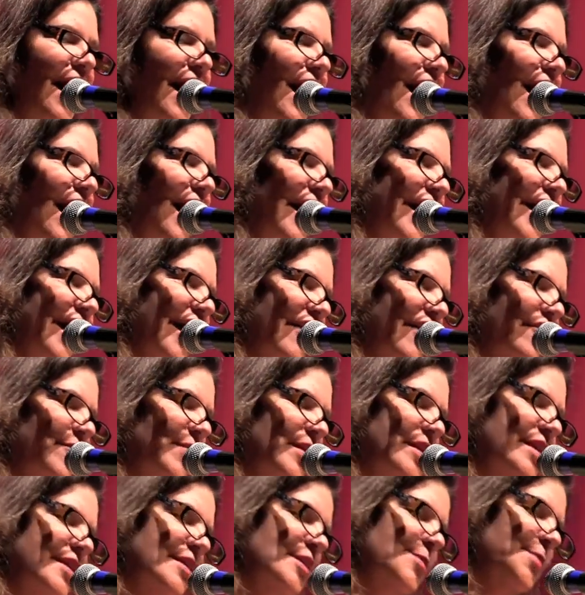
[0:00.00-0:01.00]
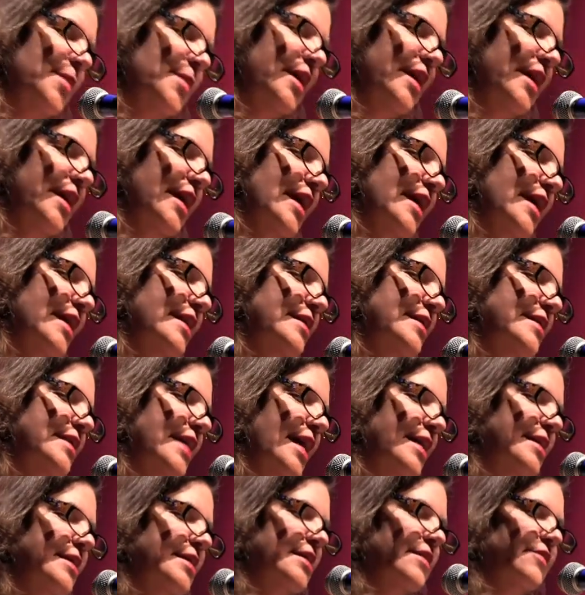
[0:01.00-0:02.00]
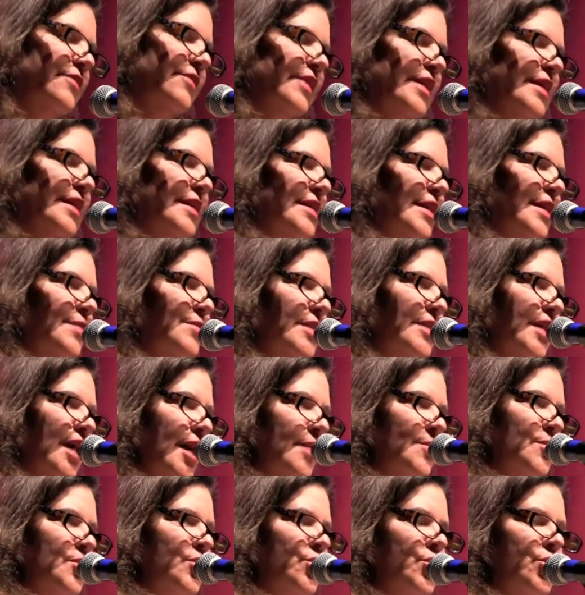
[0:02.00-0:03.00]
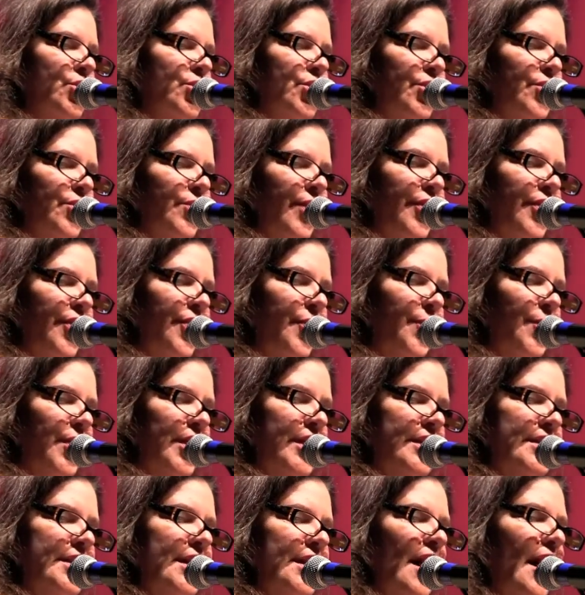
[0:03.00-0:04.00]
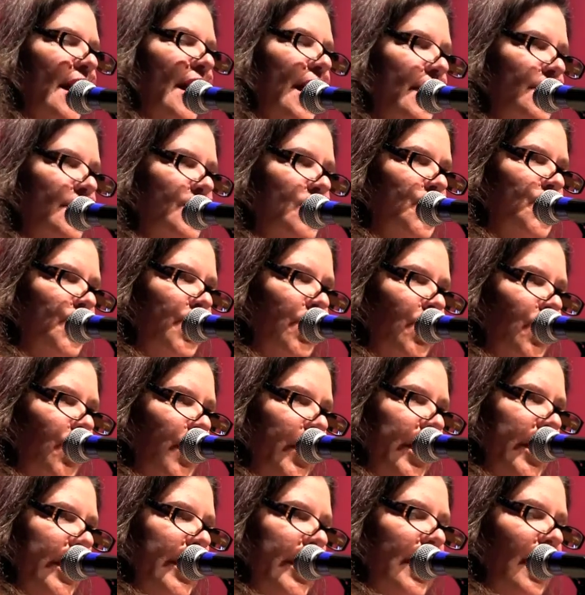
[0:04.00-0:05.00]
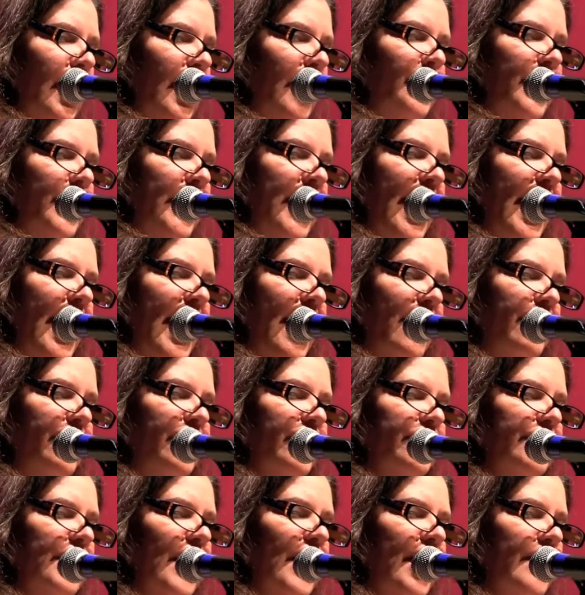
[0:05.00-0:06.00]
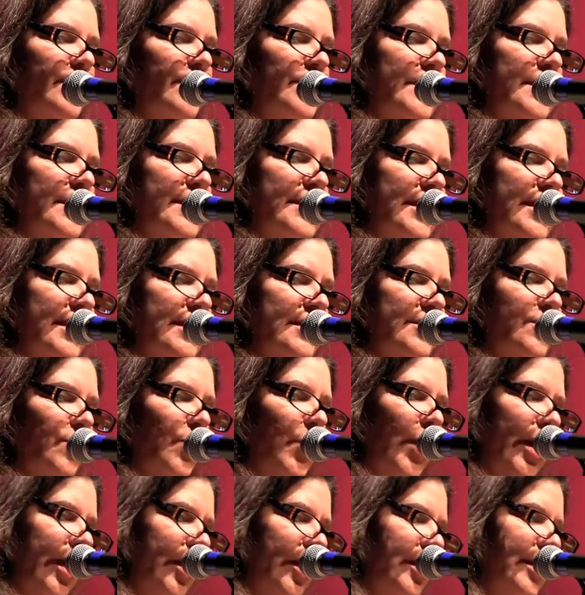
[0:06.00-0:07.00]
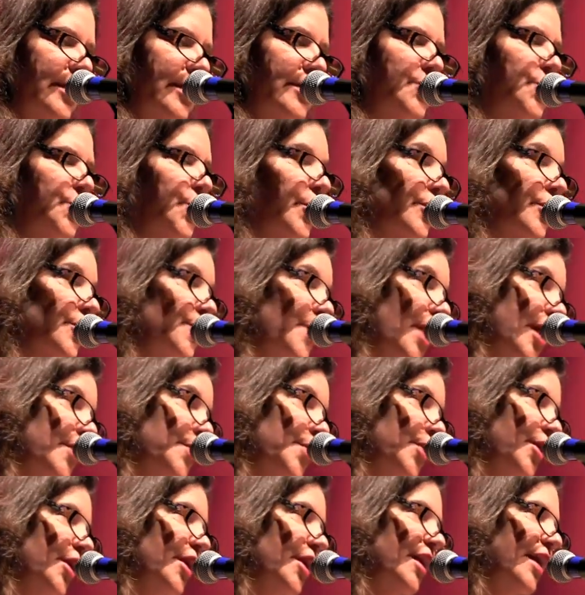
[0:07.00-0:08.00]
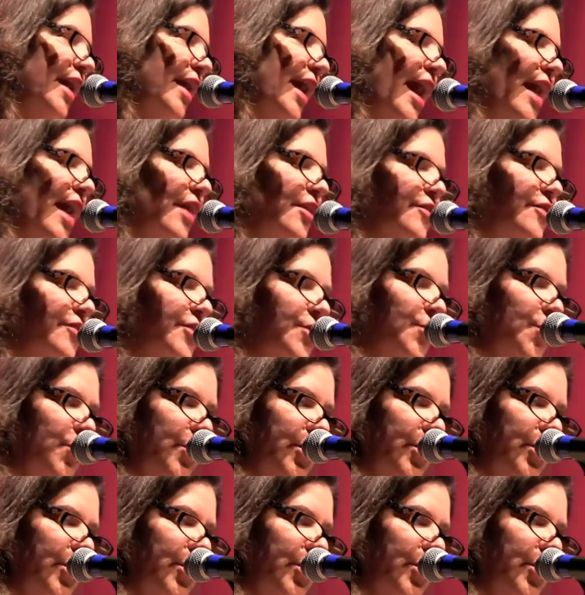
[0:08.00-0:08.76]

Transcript: I have been speaking extensively, sometimes 2 and 3 times per week on behalf of Lyme disease awareness with my book, Out of the